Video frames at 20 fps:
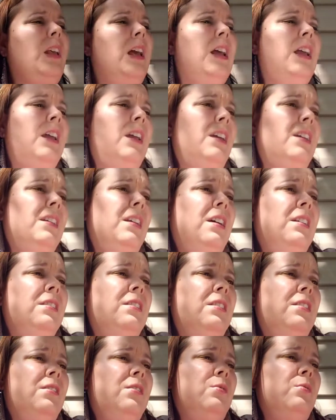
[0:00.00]
and on
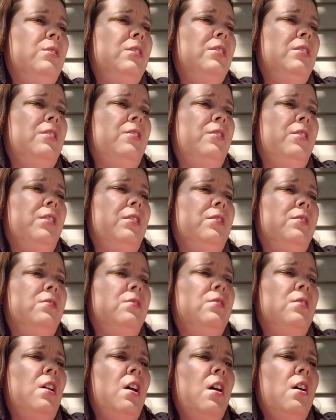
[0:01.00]
this one there
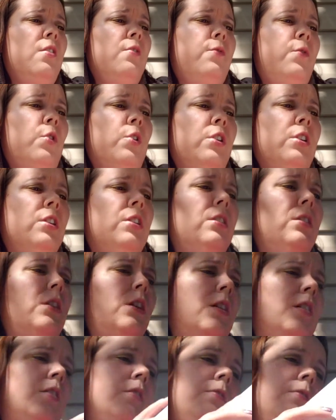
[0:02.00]
is fork and
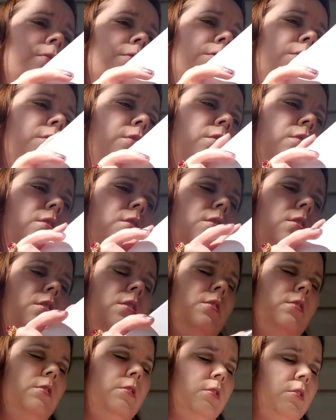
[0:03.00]
knife.
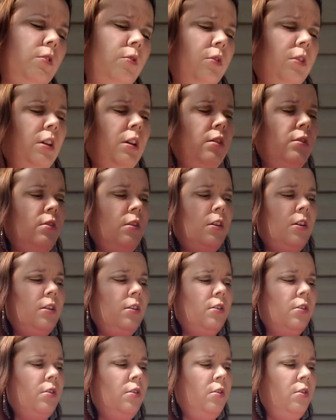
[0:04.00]
So then you
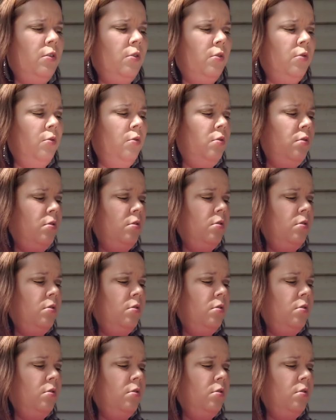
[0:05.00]
can go